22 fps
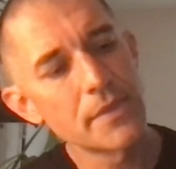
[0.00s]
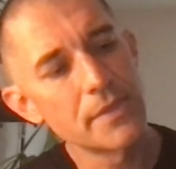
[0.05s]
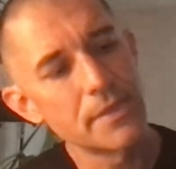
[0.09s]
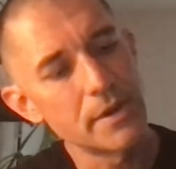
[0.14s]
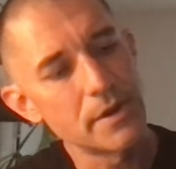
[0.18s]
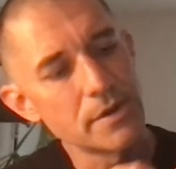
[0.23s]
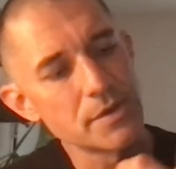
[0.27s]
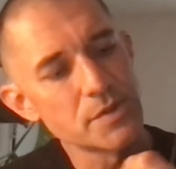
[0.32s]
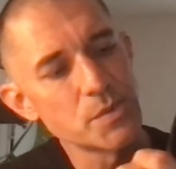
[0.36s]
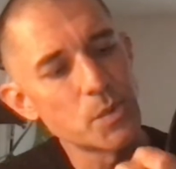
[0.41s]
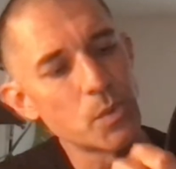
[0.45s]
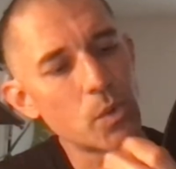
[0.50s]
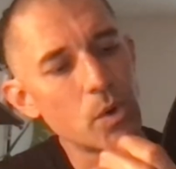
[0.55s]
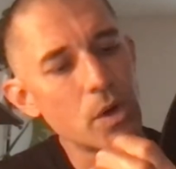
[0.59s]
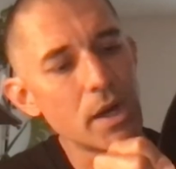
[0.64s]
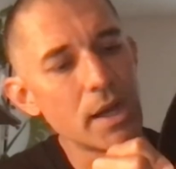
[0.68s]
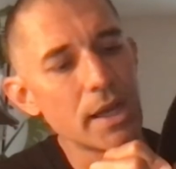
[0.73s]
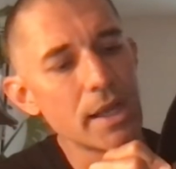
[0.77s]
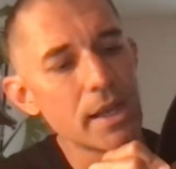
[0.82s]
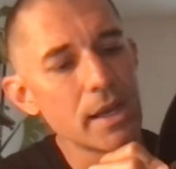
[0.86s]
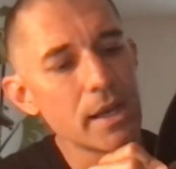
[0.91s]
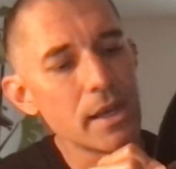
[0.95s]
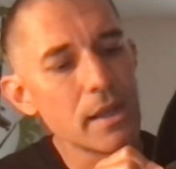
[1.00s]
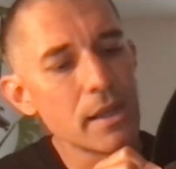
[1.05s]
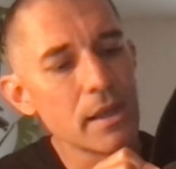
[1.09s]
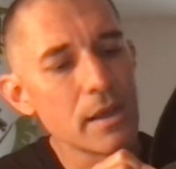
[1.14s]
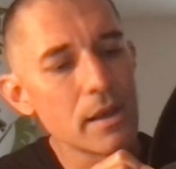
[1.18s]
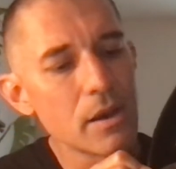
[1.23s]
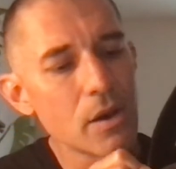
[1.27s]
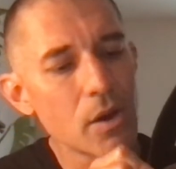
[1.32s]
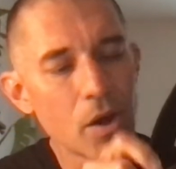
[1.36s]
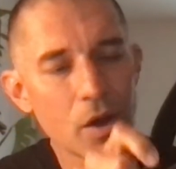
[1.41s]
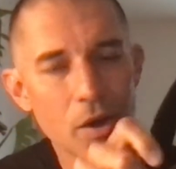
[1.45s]
there's one
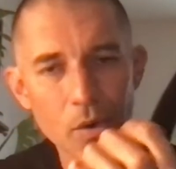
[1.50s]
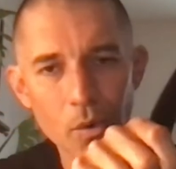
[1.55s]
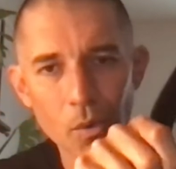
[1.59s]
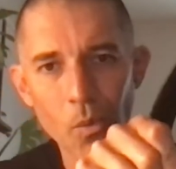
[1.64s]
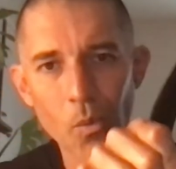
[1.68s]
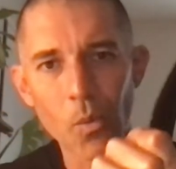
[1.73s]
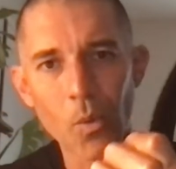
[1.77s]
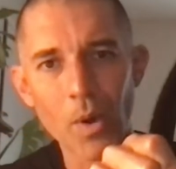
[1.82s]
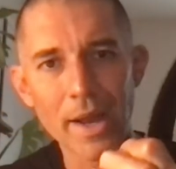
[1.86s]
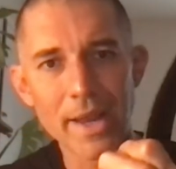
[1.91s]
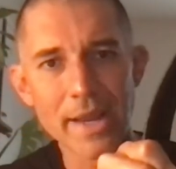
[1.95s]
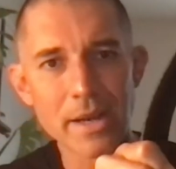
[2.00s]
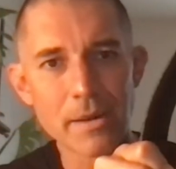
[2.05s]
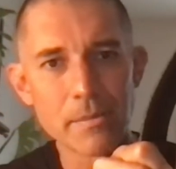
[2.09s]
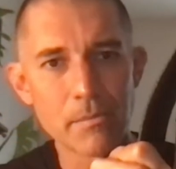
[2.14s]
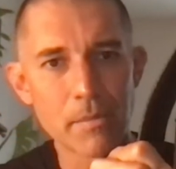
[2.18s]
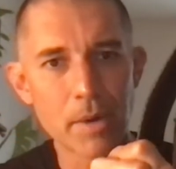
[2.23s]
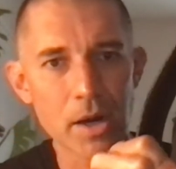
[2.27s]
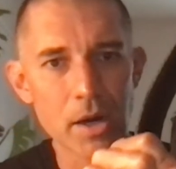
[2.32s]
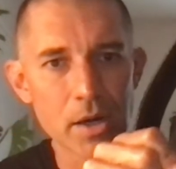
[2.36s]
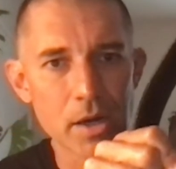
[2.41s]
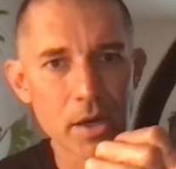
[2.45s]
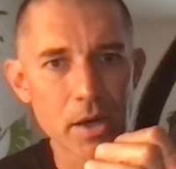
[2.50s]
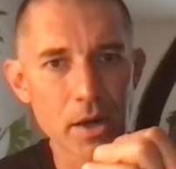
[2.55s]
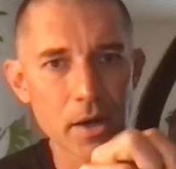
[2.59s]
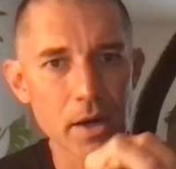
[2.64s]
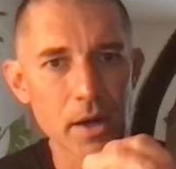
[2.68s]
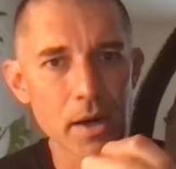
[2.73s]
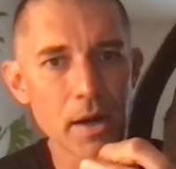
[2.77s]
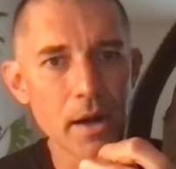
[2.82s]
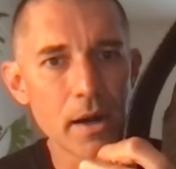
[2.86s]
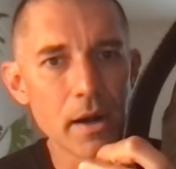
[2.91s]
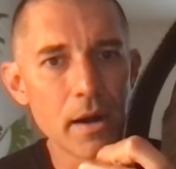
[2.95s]
white
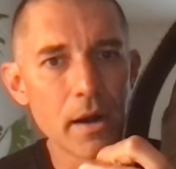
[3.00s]
marker